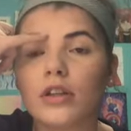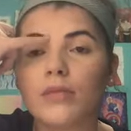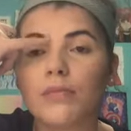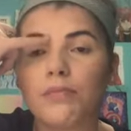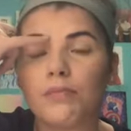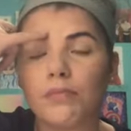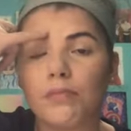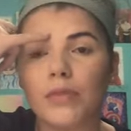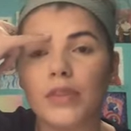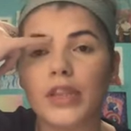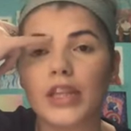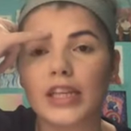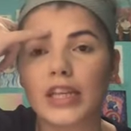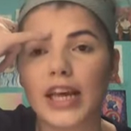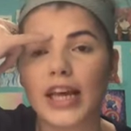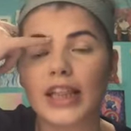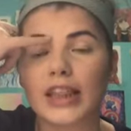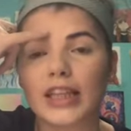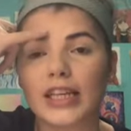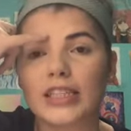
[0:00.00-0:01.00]
the
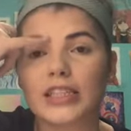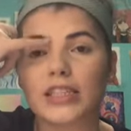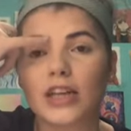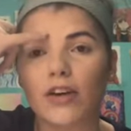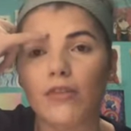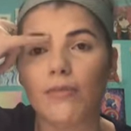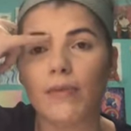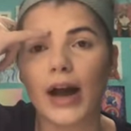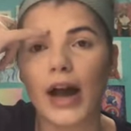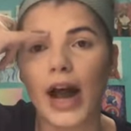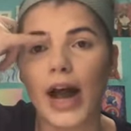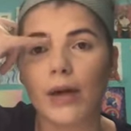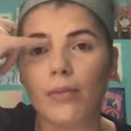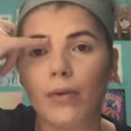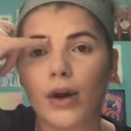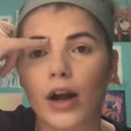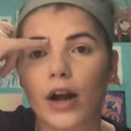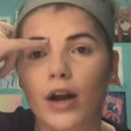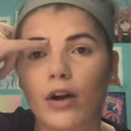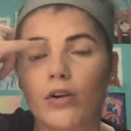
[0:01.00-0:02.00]
like this of my
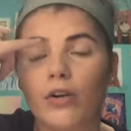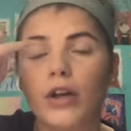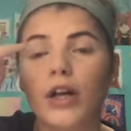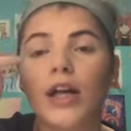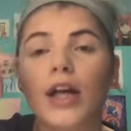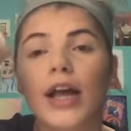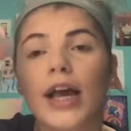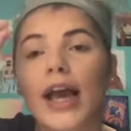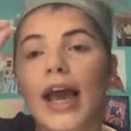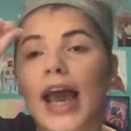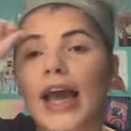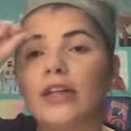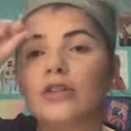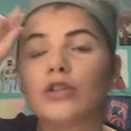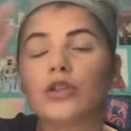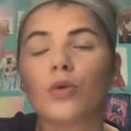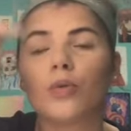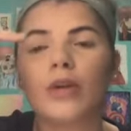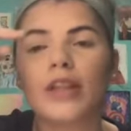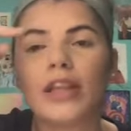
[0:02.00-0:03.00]
eyebrow and so when